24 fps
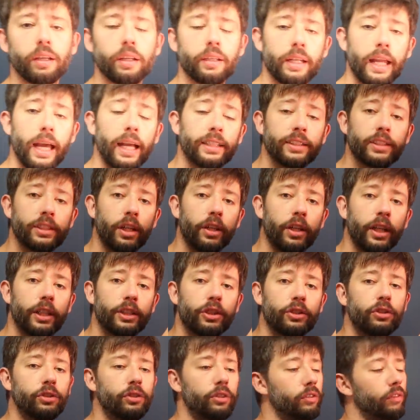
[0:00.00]
Next are
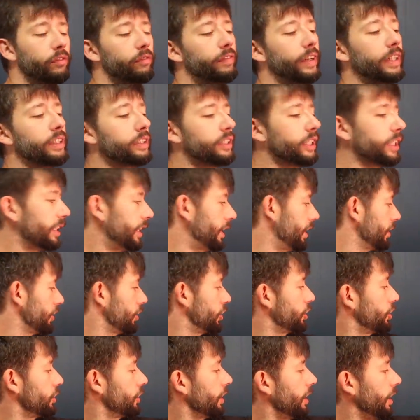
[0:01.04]
these
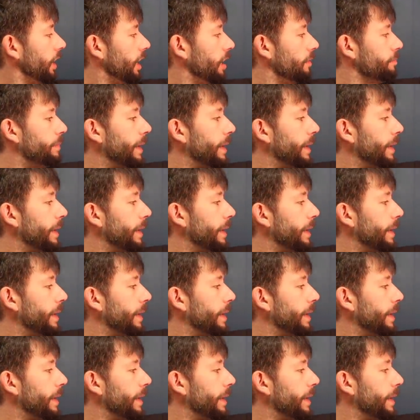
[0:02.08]
vintage uh,